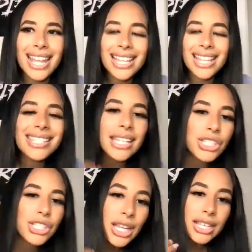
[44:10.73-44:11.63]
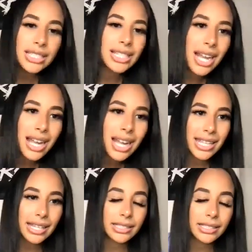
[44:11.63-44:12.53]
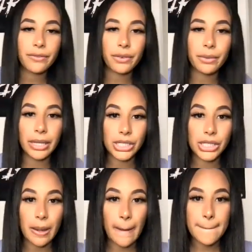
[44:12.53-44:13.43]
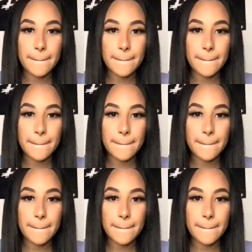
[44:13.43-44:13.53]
let's exchange contact information.